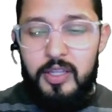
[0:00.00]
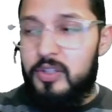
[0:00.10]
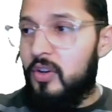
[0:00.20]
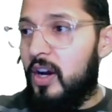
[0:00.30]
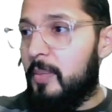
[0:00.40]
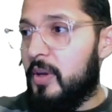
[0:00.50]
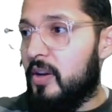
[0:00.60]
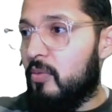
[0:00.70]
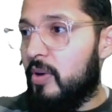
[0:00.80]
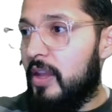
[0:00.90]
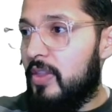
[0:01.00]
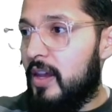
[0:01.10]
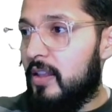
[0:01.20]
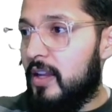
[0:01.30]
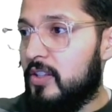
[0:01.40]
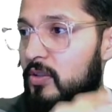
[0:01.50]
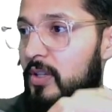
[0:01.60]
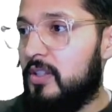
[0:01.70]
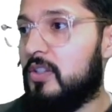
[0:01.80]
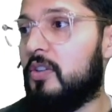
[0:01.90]
So I'm going to write that as soon
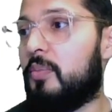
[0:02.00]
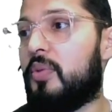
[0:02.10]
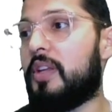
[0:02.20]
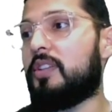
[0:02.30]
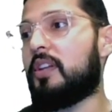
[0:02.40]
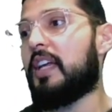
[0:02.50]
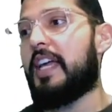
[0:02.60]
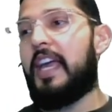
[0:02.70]
as it's compressing.